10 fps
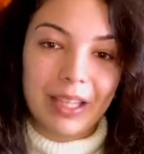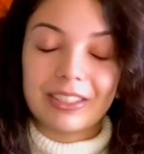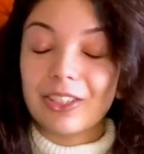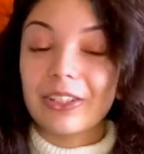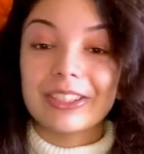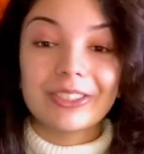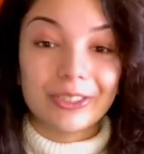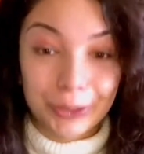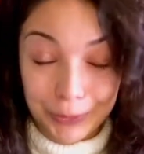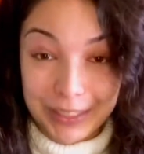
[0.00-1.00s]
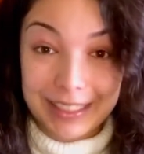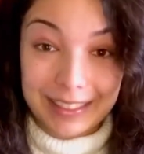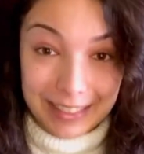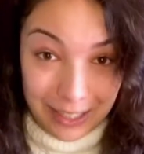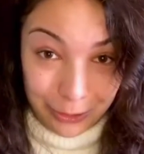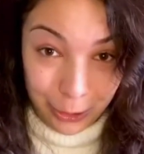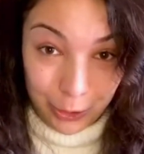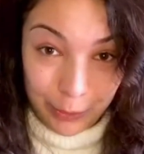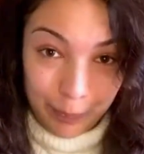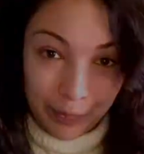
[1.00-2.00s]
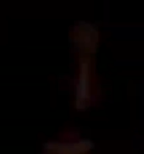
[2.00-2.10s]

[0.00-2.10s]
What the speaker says: as long as you do it with intention.